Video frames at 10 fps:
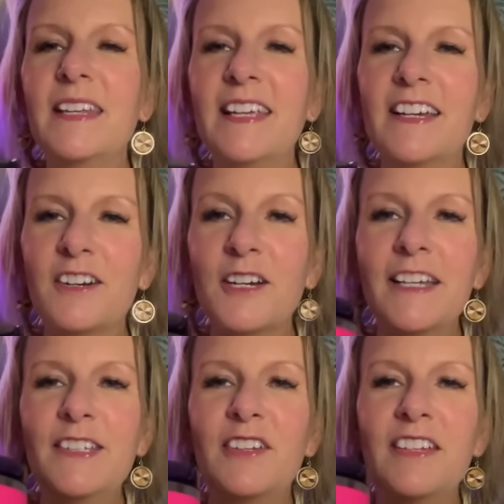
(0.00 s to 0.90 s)
here.
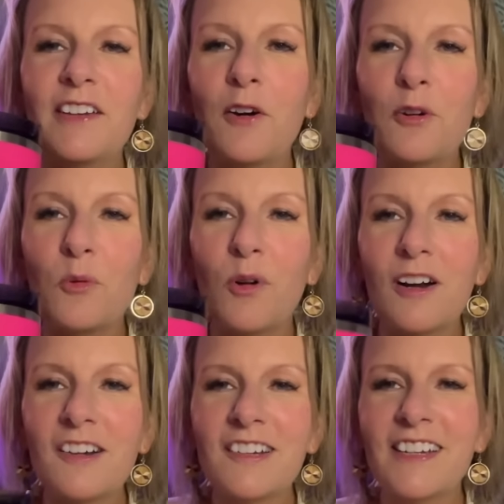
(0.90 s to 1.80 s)
And you can go to
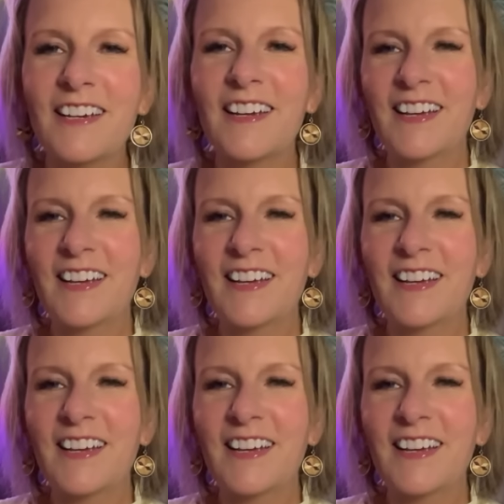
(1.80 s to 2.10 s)
work.